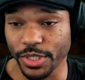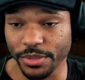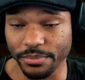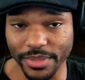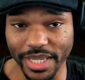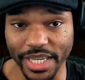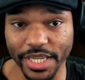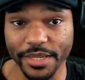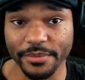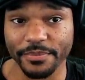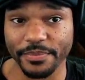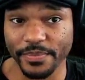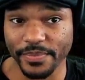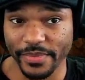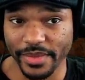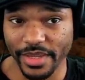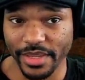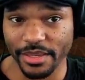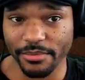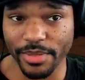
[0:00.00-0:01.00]
make
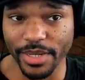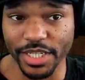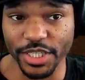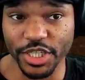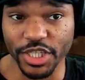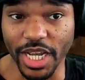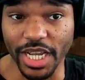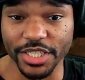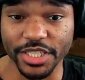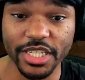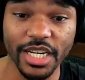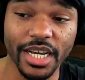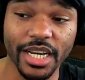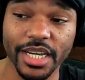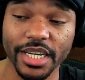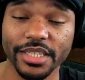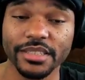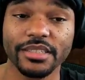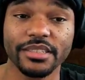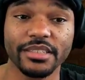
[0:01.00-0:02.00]
pin shot
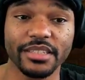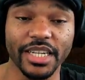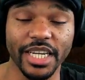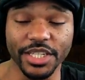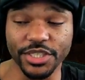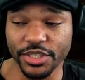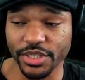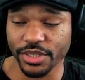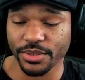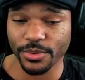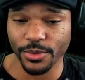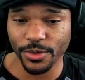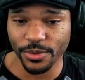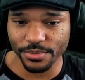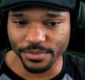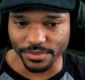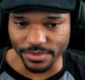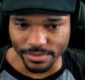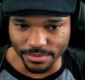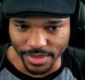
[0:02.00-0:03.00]
shine in
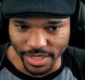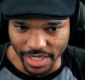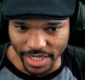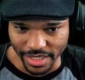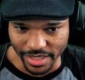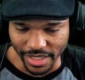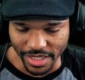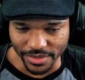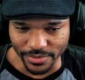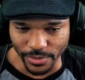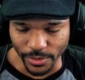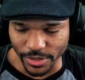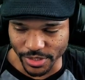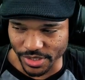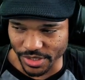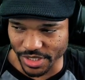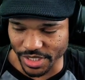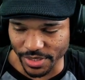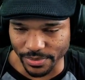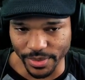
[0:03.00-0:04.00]
general, but
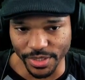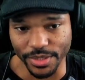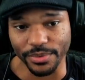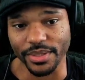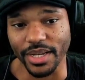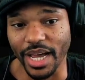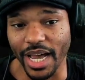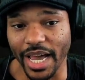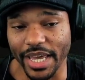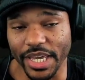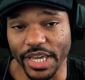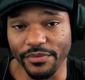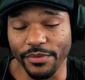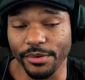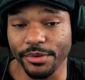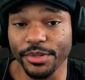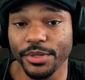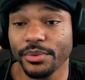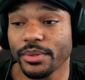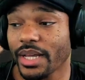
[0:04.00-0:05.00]
unfortunately we do not. If
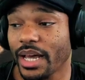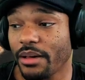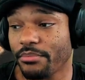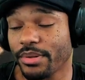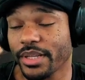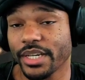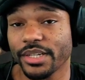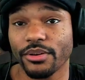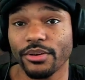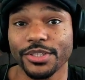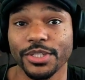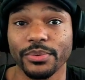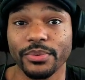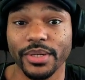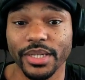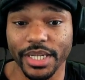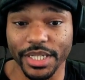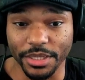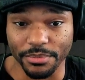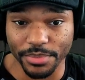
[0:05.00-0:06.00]
you do not plan on
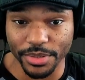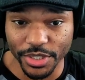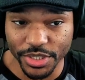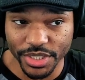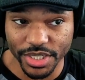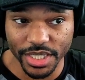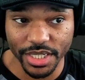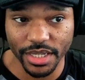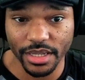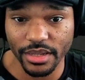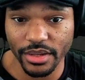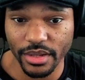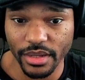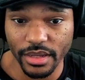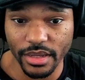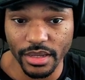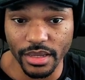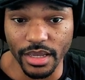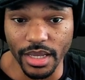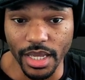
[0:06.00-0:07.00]
doing any pushing
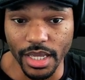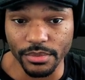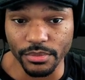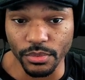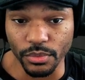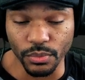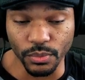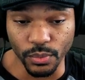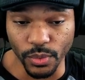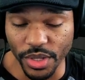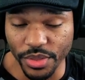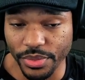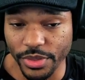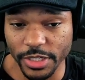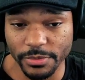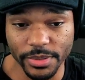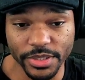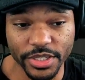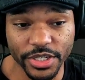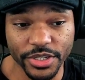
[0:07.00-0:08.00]
with
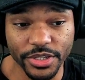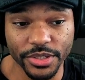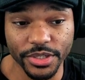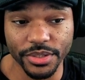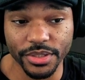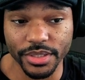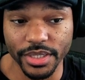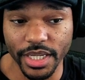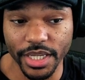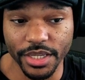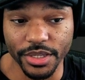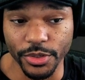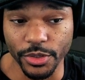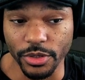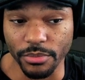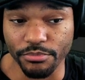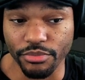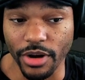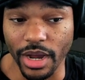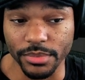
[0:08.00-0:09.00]
this particular unique, you
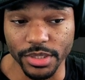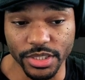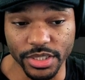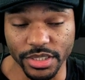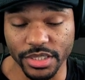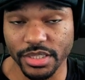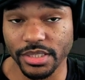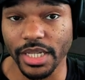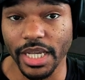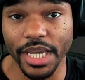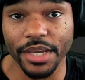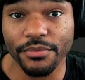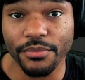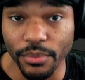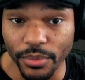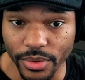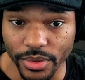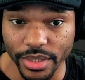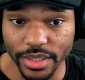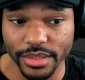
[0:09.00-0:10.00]
can probably just save
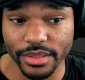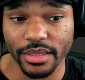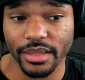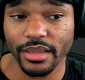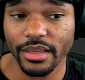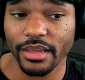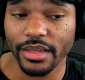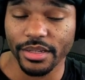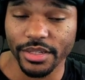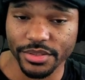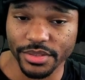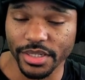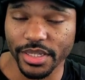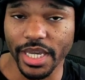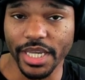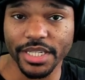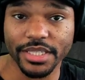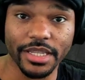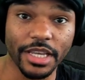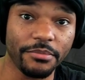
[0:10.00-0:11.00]
one just in
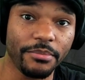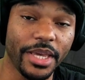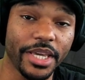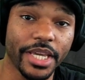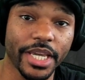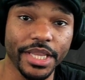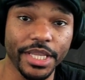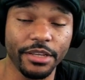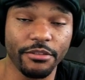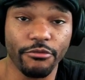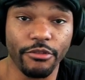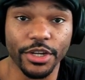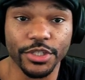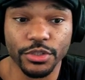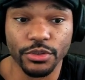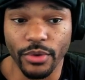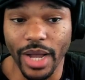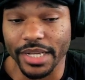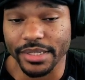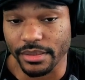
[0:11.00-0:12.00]
case they make any
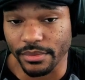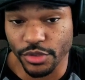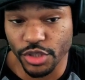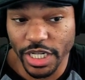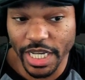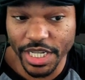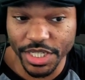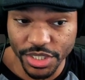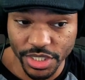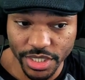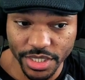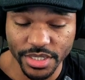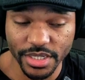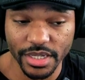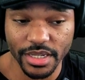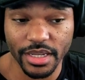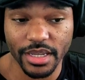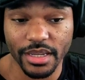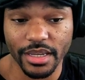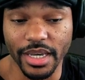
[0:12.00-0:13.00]
retroactive
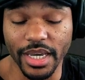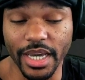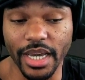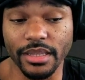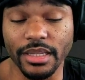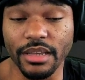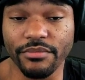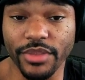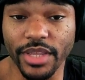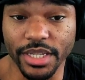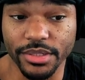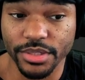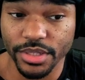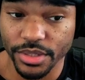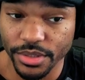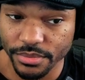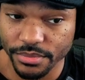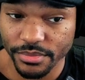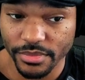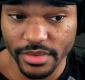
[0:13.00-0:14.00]
changes, and if they do,